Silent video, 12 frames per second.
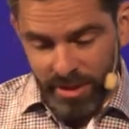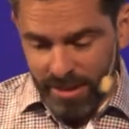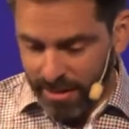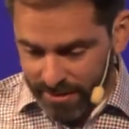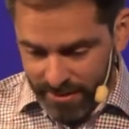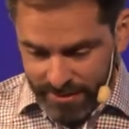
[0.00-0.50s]

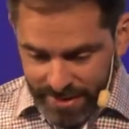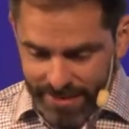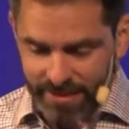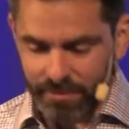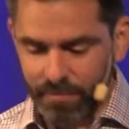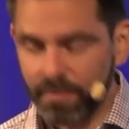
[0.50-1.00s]
as I said,
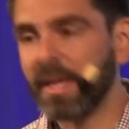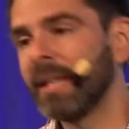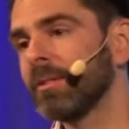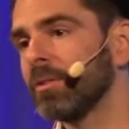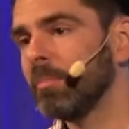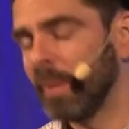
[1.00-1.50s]
and
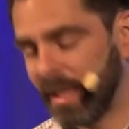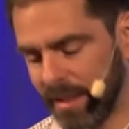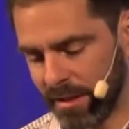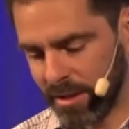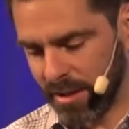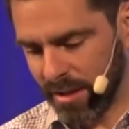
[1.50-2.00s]
to manage